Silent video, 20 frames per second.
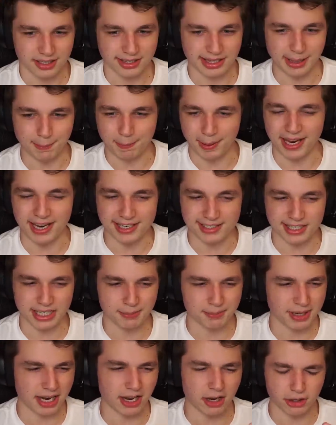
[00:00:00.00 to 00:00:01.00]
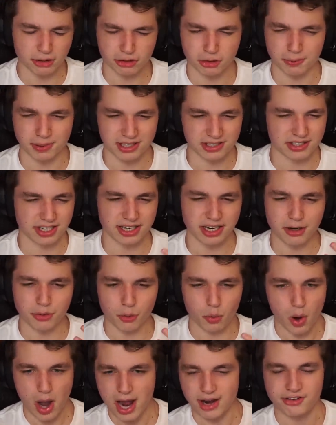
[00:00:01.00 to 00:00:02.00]
the pacing, but also because I
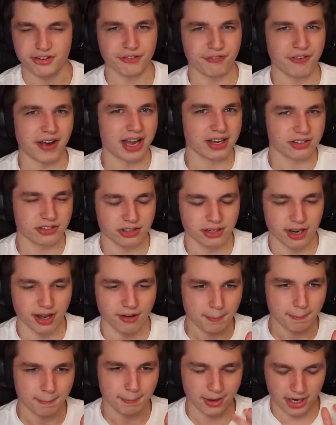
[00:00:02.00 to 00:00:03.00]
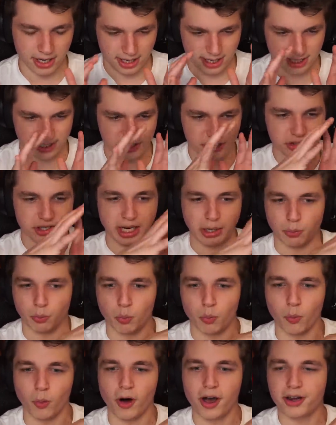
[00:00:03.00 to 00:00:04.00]
didn't watch it fast enough, but it's just like
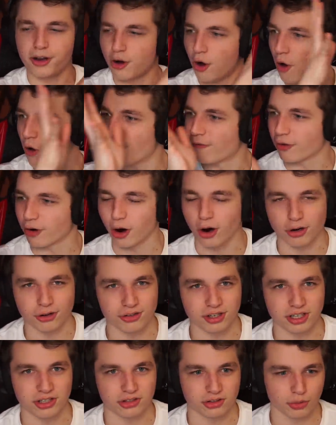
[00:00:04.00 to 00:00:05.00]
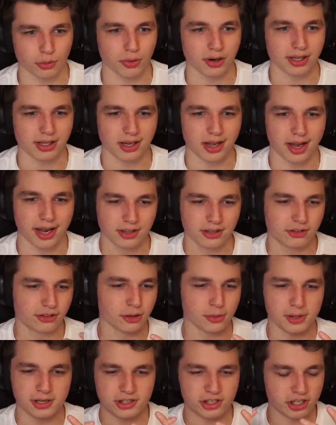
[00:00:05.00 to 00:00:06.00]
one overarching storyline.
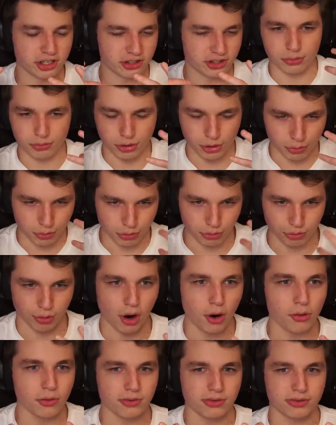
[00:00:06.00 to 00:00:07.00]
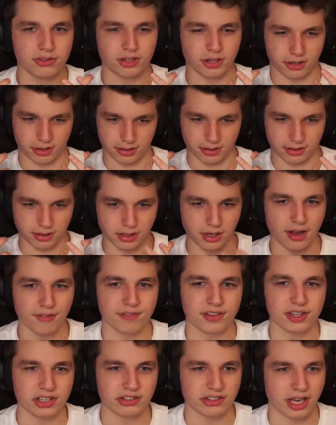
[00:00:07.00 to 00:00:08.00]
So it's just, you grow to
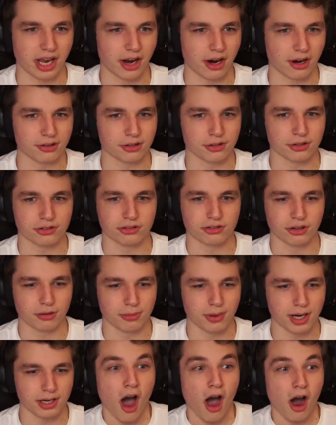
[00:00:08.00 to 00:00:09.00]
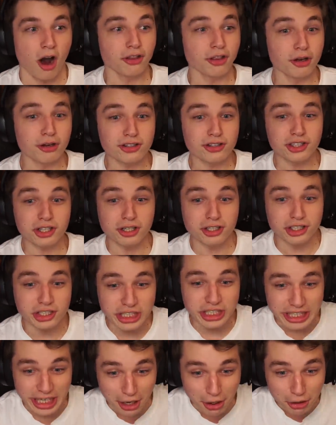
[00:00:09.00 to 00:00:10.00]
love these characters so much. Are those their
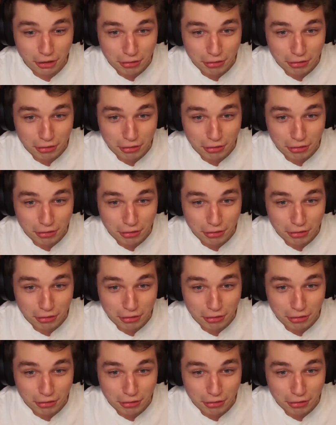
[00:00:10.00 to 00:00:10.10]
children?